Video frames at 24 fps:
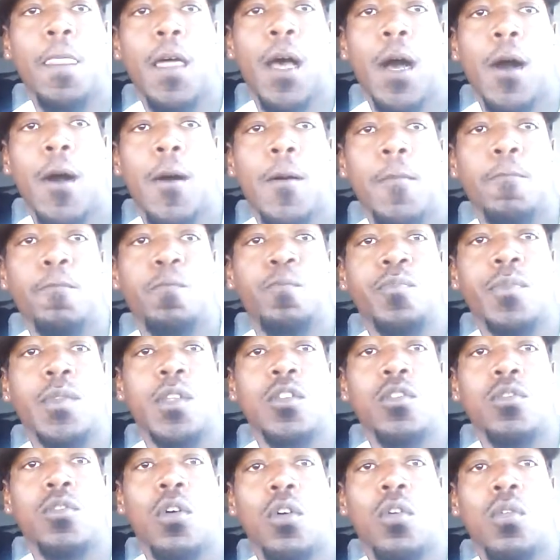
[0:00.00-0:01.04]
Um,
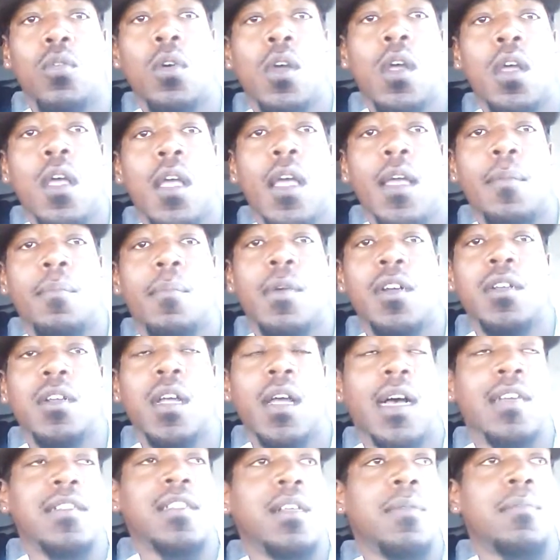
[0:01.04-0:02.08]
you know, and
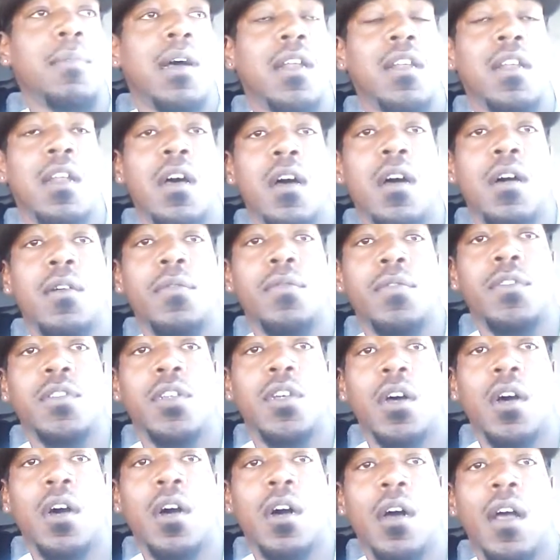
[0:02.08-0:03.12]
I send my love
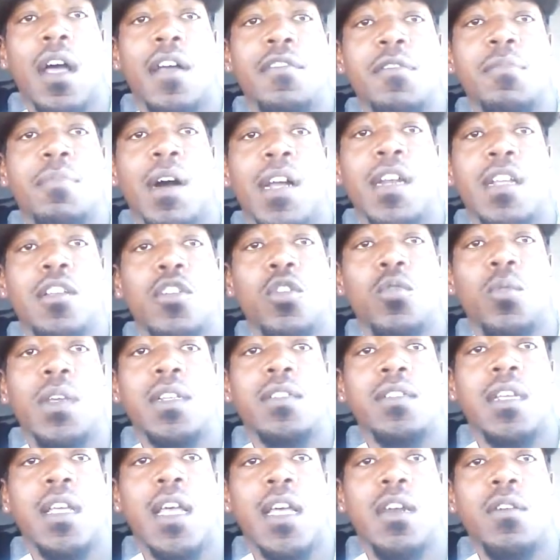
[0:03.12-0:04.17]
to everybody in
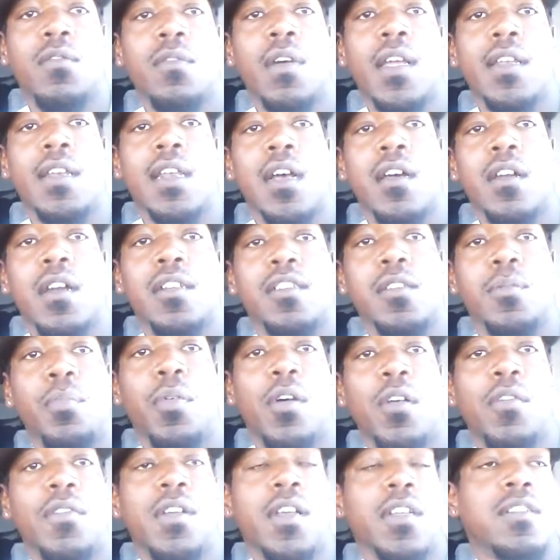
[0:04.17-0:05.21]
Louisiana right now. That's a
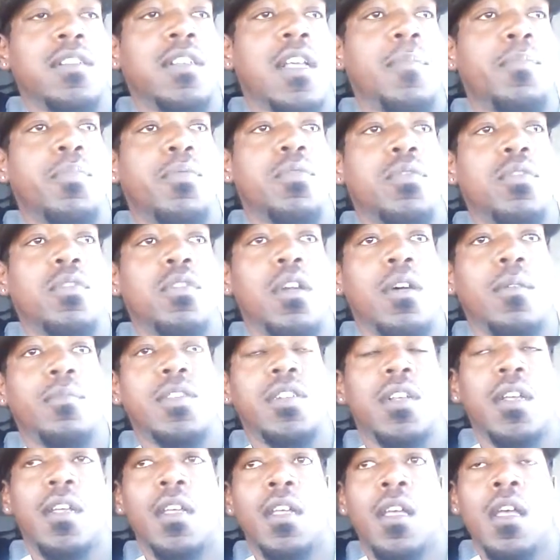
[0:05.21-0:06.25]
perfect example. You know what I'm
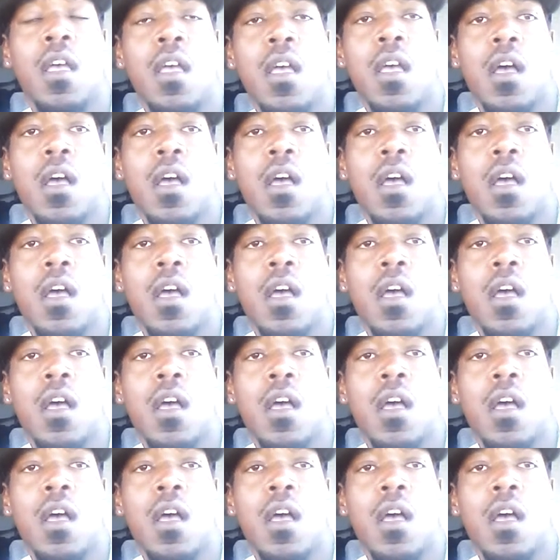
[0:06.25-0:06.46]
saying?